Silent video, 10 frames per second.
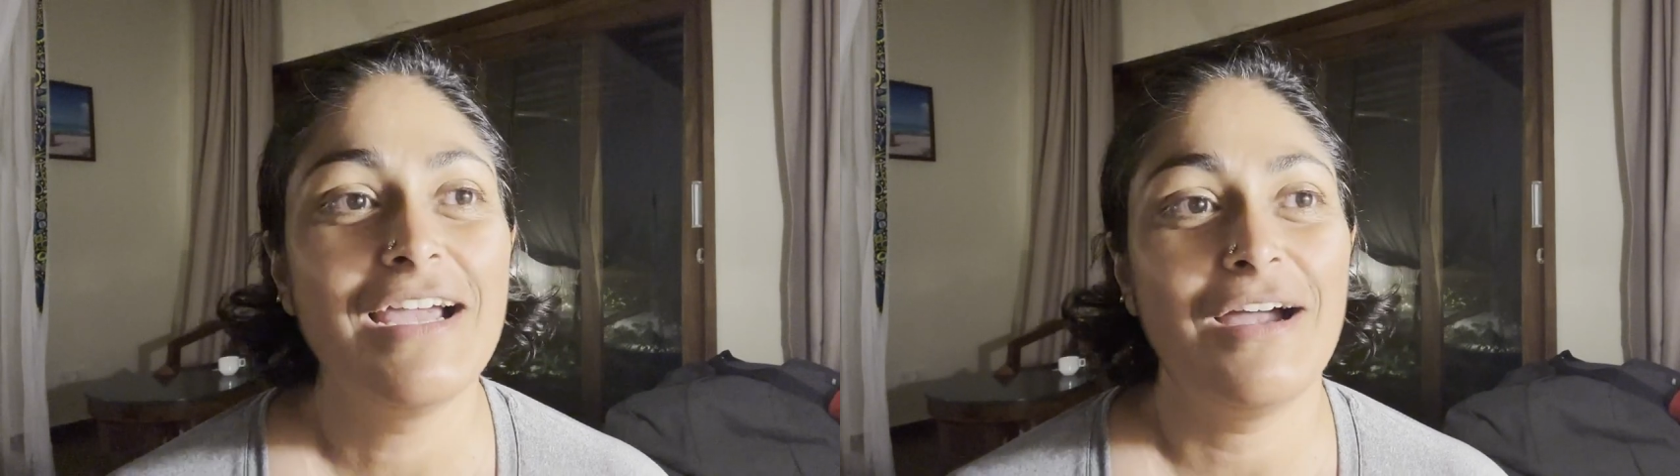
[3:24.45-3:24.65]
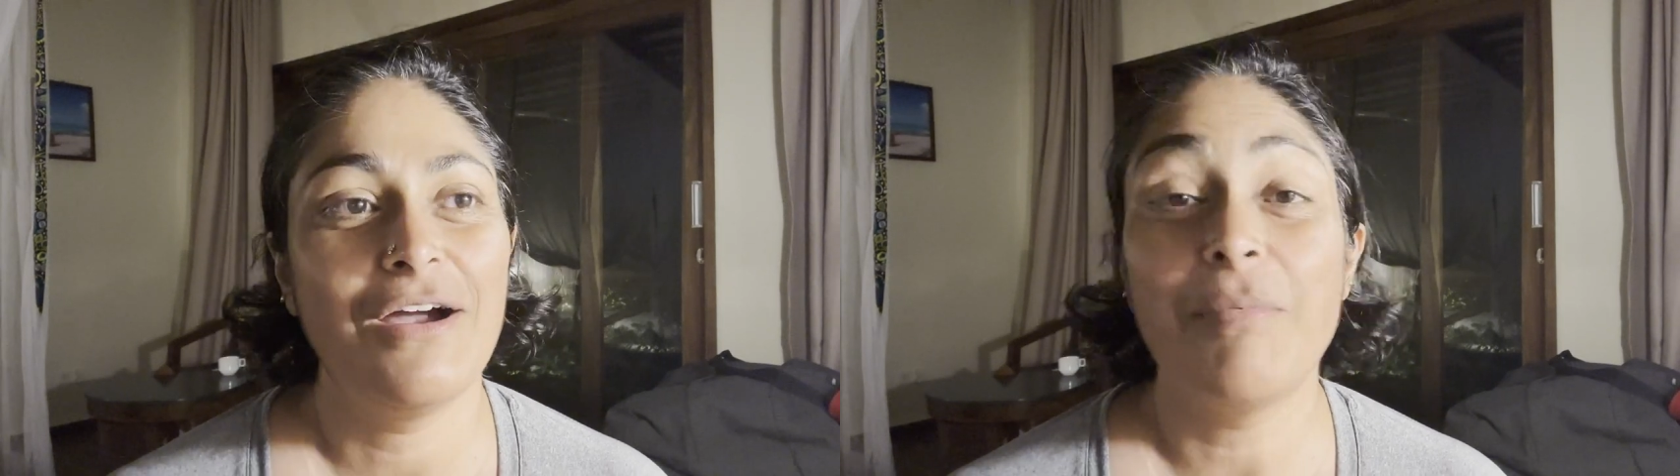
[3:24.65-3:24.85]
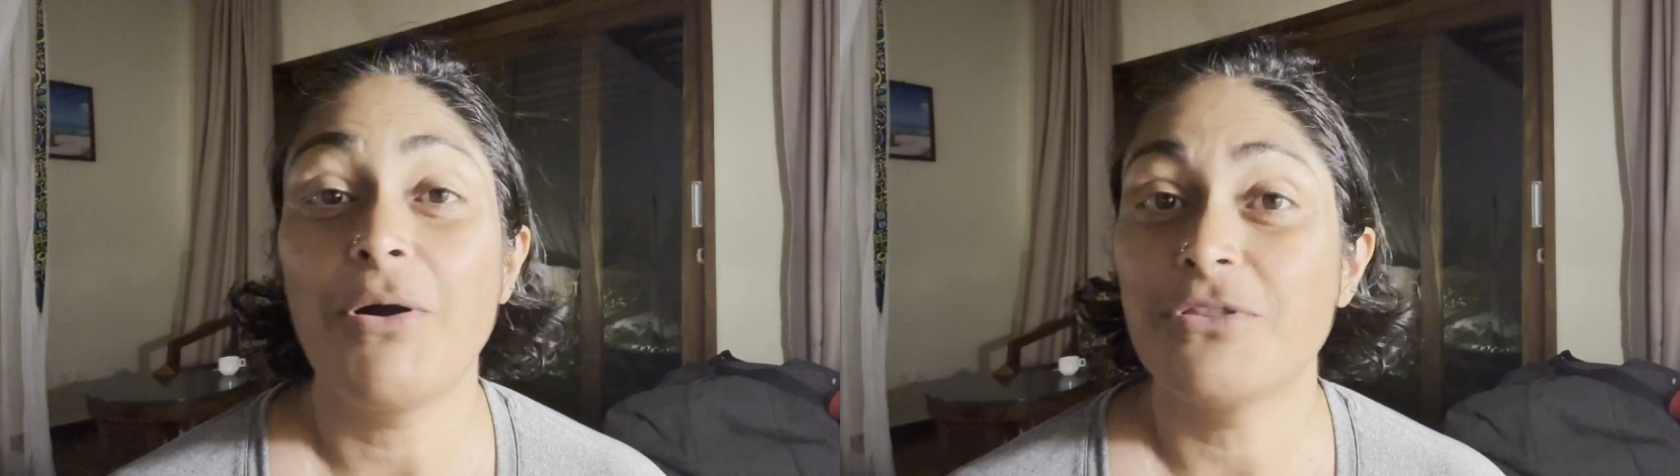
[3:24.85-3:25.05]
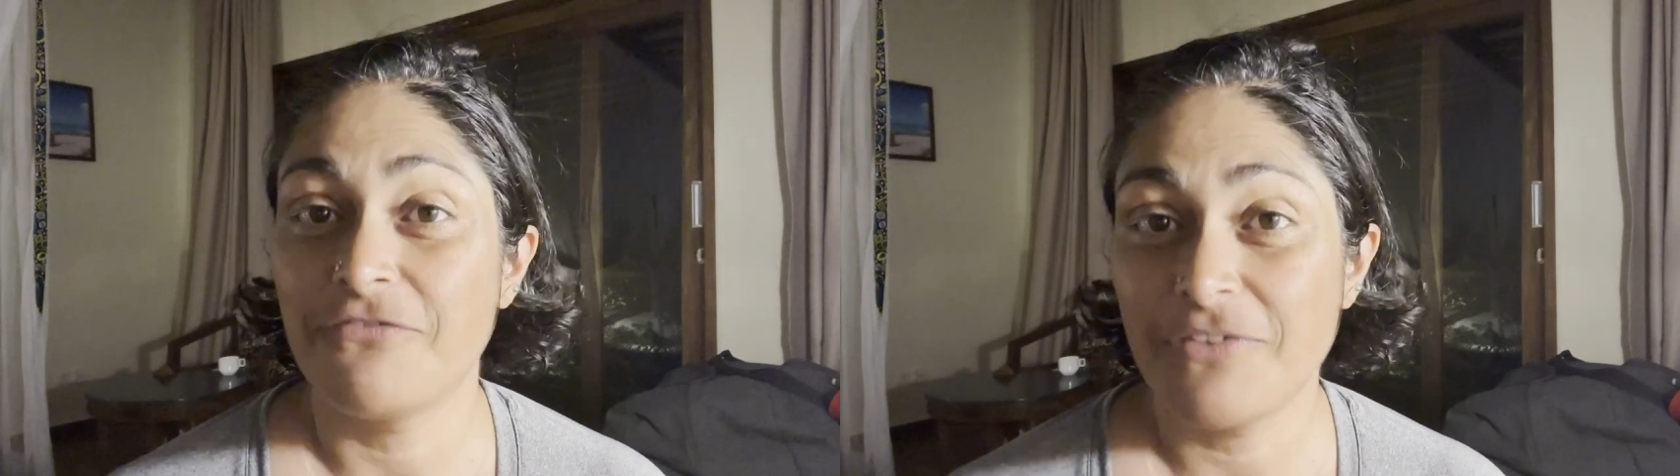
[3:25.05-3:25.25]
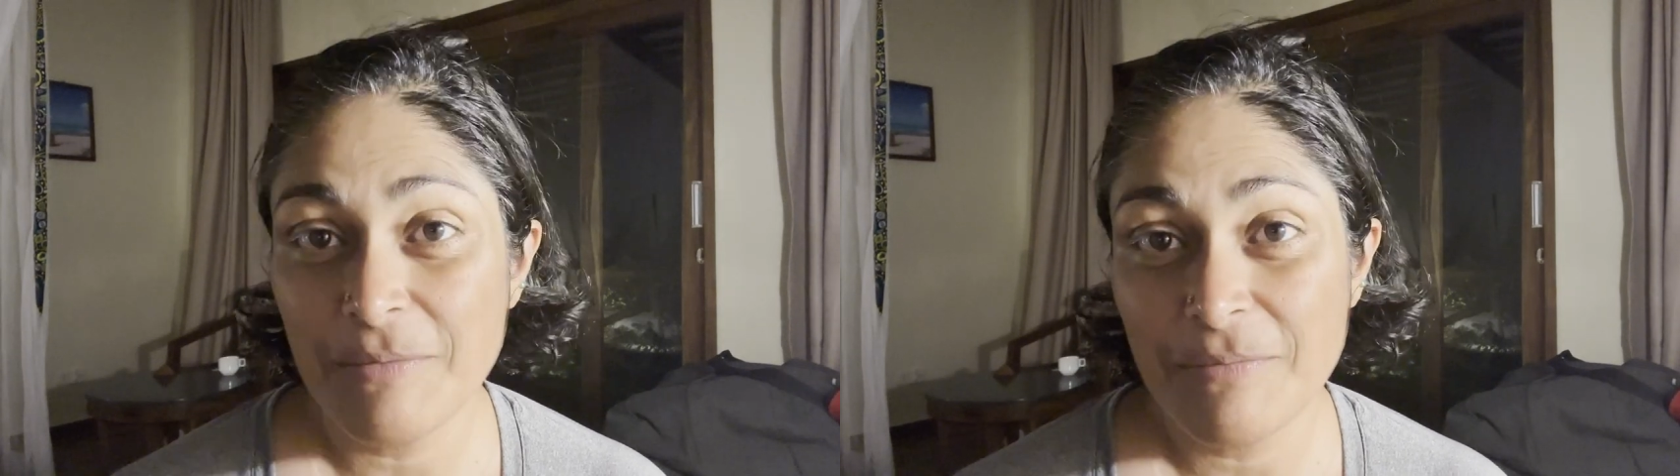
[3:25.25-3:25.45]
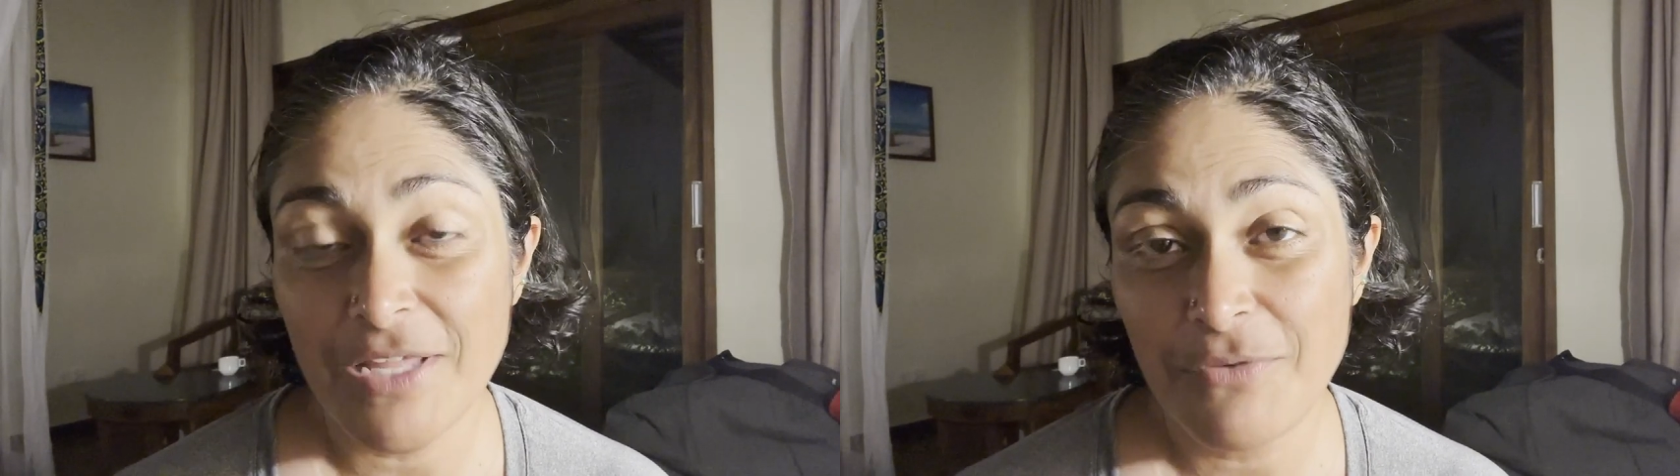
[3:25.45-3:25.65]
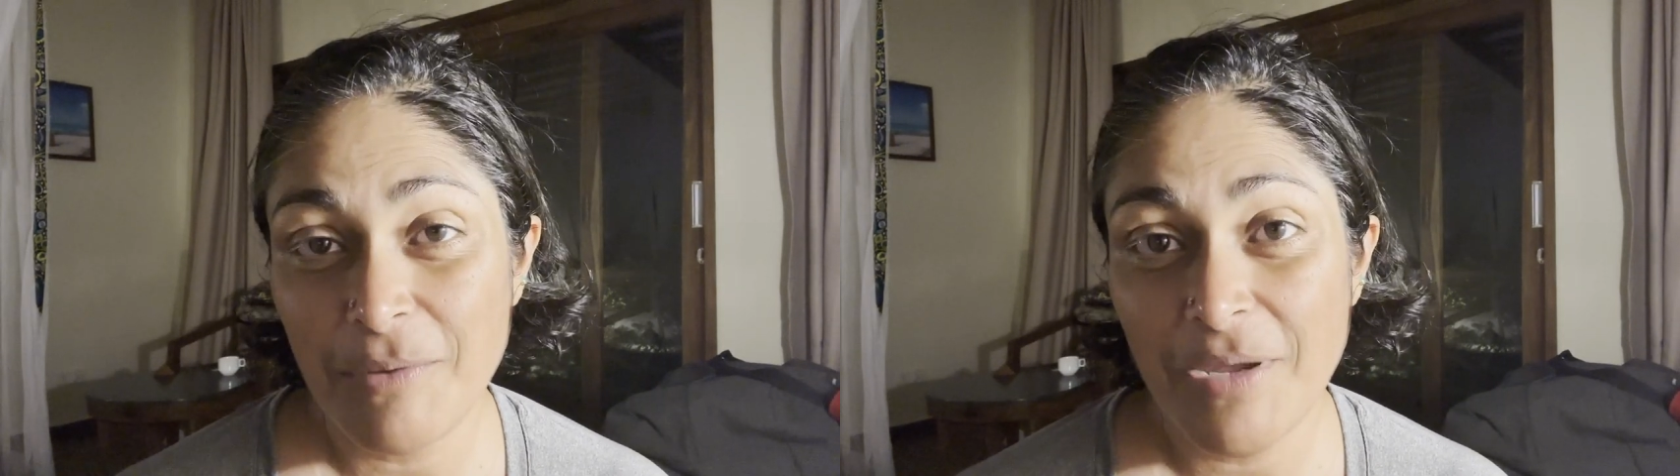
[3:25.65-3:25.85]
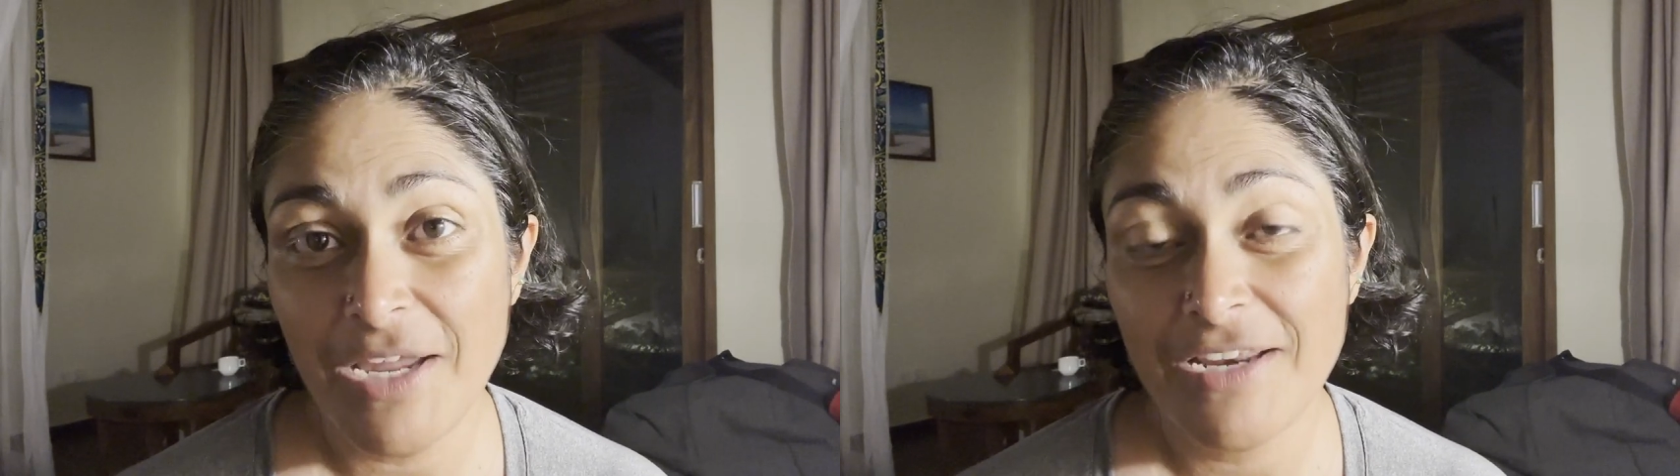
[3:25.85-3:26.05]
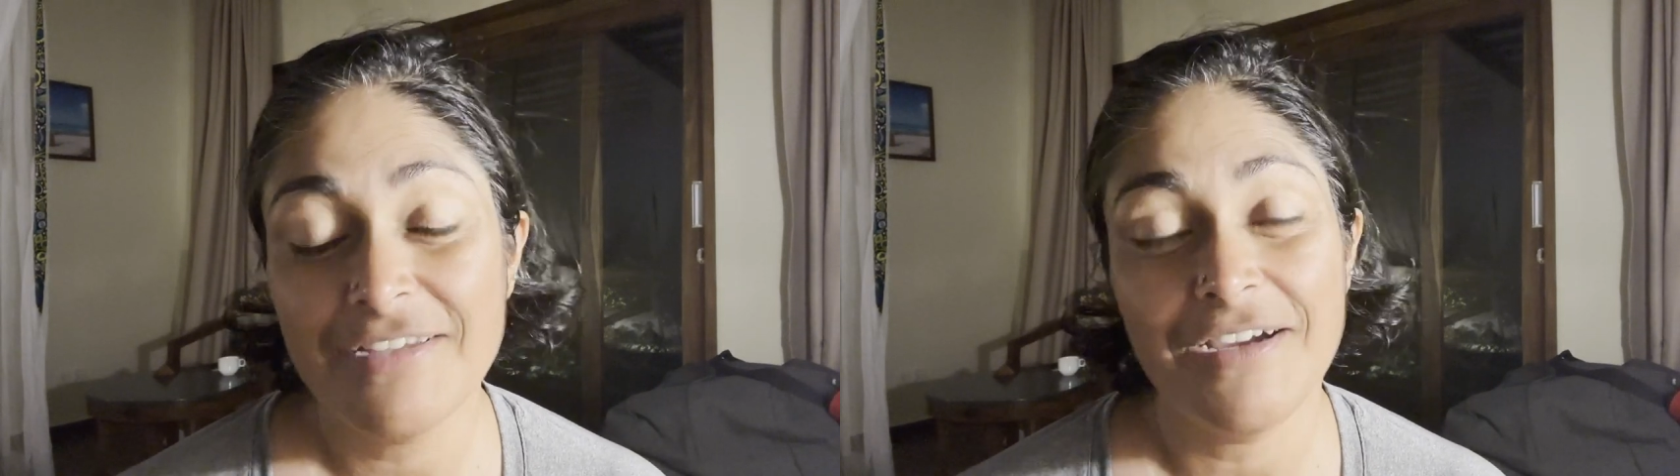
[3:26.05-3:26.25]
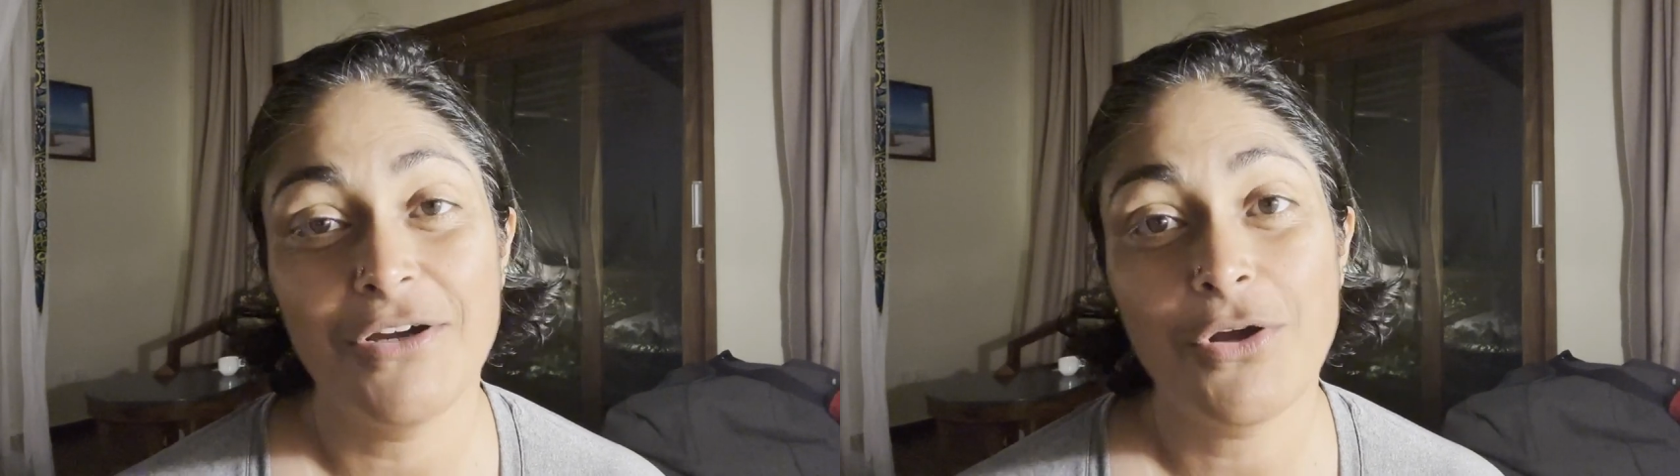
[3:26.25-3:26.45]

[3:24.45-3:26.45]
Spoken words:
about the film that we made